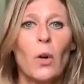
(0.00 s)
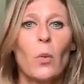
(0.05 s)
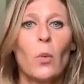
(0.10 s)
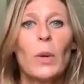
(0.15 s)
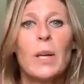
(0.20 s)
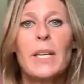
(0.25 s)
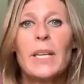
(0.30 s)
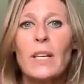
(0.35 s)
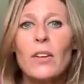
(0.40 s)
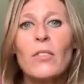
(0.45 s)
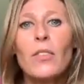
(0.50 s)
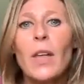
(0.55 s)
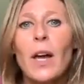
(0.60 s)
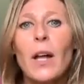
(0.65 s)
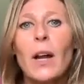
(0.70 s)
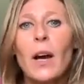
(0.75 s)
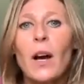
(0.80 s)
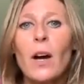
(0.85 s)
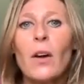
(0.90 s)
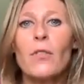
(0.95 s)
We give
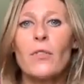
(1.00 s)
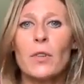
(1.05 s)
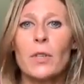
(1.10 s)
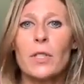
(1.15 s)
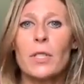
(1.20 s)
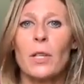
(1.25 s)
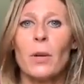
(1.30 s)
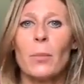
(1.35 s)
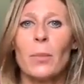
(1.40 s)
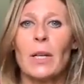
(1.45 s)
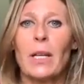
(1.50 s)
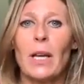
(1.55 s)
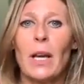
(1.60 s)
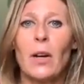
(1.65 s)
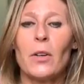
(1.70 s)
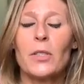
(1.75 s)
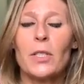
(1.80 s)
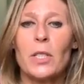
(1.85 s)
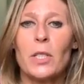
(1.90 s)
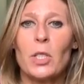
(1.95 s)
that up for somebody
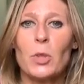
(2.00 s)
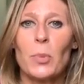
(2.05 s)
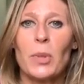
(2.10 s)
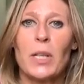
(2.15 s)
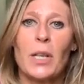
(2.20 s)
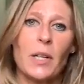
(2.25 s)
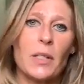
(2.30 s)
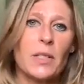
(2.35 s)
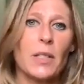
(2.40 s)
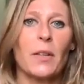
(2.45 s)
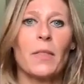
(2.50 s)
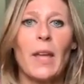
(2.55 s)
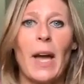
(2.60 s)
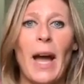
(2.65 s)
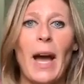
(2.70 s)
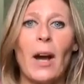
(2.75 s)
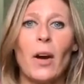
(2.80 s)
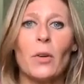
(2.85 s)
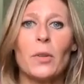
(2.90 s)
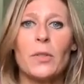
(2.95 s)
else's because on the
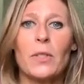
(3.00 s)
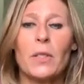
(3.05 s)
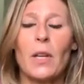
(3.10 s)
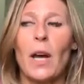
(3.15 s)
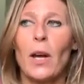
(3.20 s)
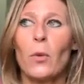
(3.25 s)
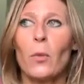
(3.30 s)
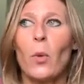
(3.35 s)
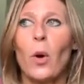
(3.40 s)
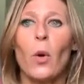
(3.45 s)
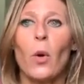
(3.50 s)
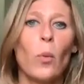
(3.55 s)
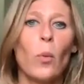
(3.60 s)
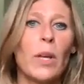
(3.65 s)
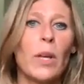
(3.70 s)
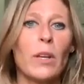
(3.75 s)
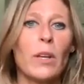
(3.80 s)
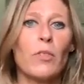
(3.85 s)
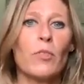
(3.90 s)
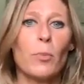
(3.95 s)
outside, what
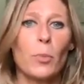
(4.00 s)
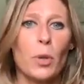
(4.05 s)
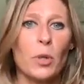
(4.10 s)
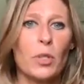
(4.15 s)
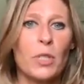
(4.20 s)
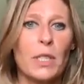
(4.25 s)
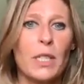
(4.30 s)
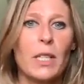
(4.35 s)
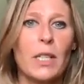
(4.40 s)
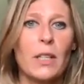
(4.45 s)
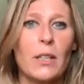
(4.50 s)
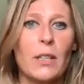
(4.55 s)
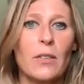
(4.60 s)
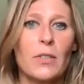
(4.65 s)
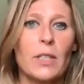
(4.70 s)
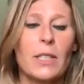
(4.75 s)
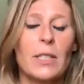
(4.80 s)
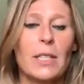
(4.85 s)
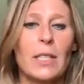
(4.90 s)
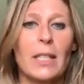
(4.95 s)
we've
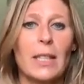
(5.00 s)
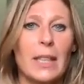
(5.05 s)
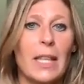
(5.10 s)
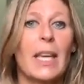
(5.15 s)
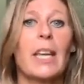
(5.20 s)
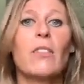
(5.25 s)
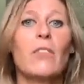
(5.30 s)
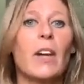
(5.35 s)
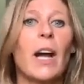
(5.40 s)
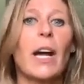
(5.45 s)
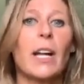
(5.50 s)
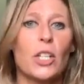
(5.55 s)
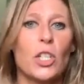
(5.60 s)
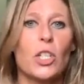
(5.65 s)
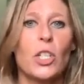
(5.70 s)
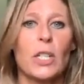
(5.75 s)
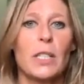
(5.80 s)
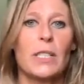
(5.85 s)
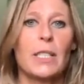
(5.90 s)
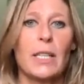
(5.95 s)
perceived is that they've got
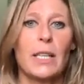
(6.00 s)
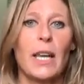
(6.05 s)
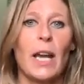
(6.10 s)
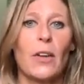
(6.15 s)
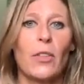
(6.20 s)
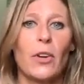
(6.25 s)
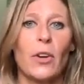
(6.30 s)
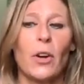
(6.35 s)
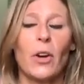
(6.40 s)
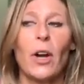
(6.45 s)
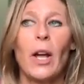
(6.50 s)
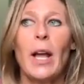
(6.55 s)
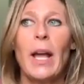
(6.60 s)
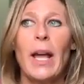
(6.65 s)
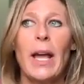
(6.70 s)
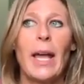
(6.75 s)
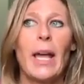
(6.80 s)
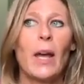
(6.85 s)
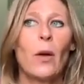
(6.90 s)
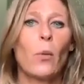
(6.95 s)
shit together,
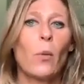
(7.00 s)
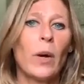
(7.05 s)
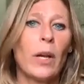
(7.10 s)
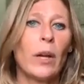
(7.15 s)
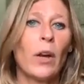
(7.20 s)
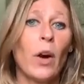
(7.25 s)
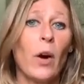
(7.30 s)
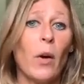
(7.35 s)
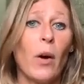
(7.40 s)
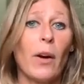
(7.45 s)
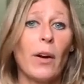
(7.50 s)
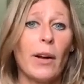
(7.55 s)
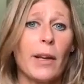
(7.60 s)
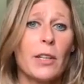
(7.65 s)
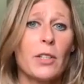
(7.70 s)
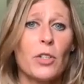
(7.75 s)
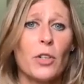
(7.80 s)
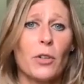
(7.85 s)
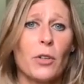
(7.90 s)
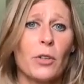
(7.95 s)
and we know our
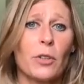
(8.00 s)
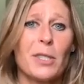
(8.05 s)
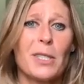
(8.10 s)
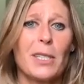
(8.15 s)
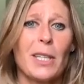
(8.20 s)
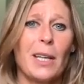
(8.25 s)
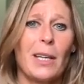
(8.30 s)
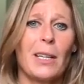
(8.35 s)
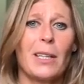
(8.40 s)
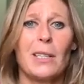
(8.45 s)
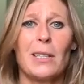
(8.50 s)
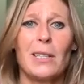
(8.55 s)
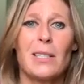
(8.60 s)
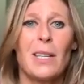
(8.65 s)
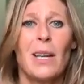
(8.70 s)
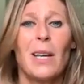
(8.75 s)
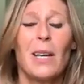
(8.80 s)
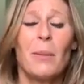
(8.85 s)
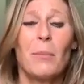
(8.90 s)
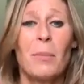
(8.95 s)
internal state is
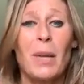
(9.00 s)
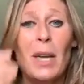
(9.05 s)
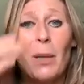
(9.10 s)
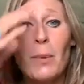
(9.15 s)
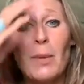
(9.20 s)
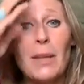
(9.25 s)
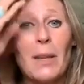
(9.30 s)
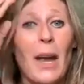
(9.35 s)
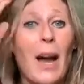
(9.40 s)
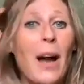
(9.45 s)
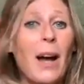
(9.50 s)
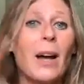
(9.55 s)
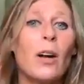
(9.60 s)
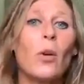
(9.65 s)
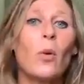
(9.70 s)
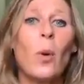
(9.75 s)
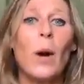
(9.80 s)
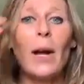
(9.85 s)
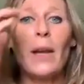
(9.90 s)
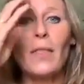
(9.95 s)
maybe not
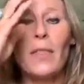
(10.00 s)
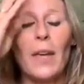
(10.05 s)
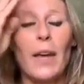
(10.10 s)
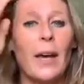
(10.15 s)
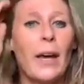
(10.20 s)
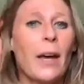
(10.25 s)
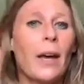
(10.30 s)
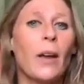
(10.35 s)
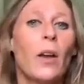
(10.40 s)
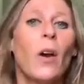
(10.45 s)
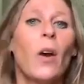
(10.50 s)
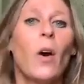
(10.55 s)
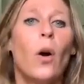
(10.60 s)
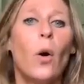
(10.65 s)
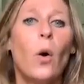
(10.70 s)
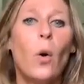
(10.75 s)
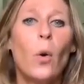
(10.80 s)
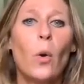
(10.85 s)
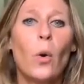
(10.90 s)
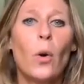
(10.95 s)
quite that,
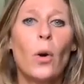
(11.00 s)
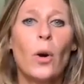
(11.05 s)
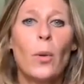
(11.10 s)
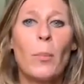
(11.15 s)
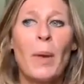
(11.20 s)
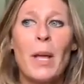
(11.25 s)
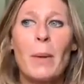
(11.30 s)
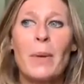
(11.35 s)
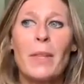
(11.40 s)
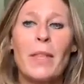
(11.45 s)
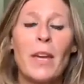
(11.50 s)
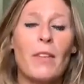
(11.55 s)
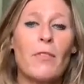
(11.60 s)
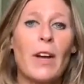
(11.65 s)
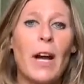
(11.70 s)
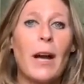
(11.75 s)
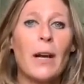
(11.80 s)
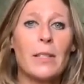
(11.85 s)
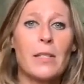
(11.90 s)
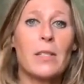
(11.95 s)
or maybe they've
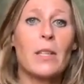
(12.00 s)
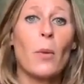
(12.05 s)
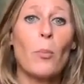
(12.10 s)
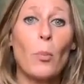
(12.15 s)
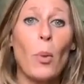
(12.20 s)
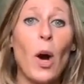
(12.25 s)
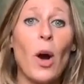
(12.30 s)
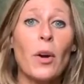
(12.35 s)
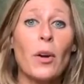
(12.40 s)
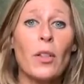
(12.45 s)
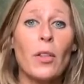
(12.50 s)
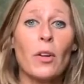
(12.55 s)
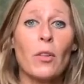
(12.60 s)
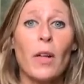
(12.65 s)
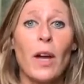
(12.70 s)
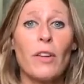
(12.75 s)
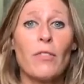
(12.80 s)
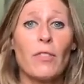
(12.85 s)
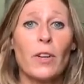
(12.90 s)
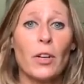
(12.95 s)
got some part of their
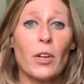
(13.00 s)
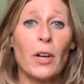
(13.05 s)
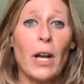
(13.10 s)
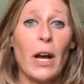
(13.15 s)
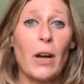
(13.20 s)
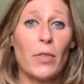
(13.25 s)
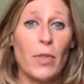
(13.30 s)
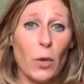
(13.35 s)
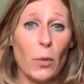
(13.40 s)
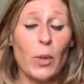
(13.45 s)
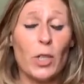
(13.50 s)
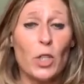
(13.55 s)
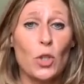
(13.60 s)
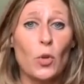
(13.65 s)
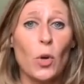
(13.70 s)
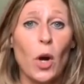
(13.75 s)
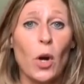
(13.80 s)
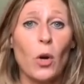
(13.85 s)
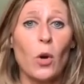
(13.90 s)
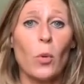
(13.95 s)
life figured out that we
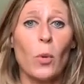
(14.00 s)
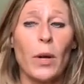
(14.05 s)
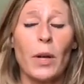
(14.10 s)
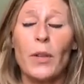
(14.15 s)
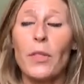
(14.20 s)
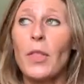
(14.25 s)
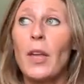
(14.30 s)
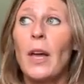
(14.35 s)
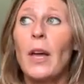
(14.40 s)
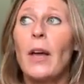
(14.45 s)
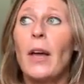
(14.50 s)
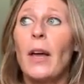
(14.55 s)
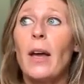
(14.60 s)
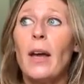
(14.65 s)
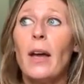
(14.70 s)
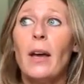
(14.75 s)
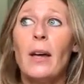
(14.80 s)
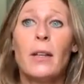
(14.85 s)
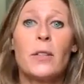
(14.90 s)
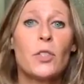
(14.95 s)
struggle with,
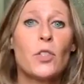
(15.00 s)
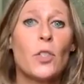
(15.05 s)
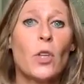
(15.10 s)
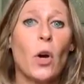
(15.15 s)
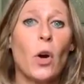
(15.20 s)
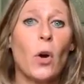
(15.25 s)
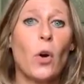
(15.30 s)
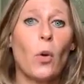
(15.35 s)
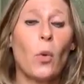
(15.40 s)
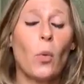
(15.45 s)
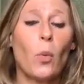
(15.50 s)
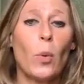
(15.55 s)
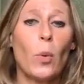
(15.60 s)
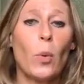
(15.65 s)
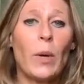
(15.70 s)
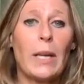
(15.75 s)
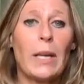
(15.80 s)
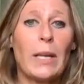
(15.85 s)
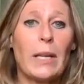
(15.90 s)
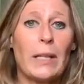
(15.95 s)
and so
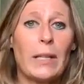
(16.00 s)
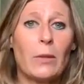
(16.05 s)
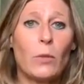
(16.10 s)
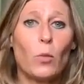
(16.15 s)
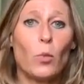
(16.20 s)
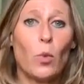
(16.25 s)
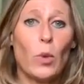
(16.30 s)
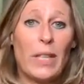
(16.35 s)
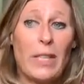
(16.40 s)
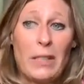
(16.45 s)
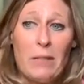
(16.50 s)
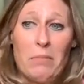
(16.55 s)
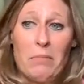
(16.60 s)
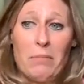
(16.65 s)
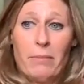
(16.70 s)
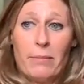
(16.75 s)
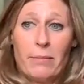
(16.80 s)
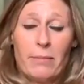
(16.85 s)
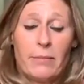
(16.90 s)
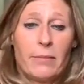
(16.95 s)
we
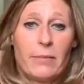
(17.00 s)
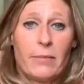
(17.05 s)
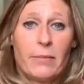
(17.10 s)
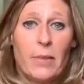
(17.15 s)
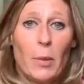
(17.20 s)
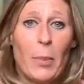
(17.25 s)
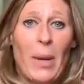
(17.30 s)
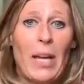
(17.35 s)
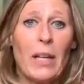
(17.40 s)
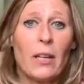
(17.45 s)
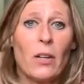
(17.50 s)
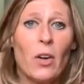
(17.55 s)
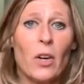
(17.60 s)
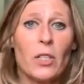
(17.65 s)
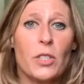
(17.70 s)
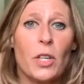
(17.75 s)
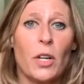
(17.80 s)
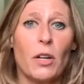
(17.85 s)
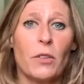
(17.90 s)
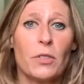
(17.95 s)
abandon
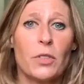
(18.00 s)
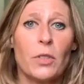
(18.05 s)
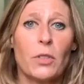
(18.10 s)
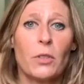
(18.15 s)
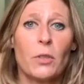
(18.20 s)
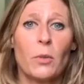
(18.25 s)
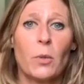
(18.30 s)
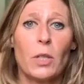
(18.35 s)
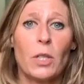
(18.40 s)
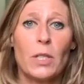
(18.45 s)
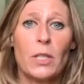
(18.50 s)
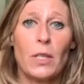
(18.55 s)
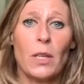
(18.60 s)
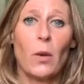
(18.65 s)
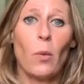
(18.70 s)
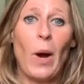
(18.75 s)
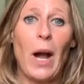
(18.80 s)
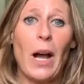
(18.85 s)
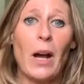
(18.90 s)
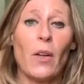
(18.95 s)
ourselves. We just say,
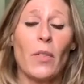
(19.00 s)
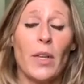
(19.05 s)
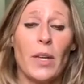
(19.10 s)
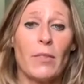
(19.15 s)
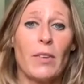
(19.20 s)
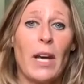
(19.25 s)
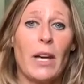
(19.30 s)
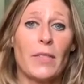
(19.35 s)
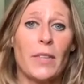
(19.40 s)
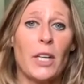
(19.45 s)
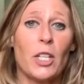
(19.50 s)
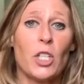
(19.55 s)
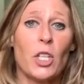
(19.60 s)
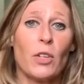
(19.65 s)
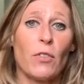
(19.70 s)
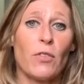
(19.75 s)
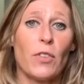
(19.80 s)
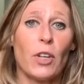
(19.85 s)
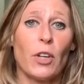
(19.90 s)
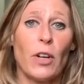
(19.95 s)
wow, they've got that
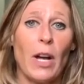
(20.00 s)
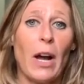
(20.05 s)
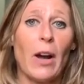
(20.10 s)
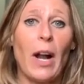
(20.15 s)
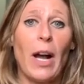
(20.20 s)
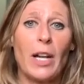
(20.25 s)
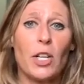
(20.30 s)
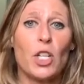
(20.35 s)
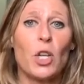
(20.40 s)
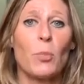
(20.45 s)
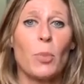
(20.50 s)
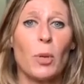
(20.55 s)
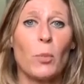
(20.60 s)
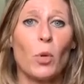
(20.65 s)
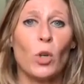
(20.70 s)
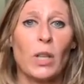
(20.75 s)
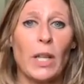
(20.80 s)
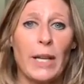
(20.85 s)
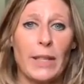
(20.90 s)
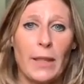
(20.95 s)
shit figured out. I should be
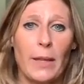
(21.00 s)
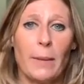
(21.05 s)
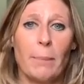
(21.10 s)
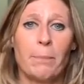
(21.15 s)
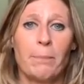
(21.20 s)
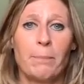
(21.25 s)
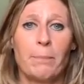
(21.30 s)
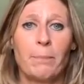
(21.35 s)
more like them.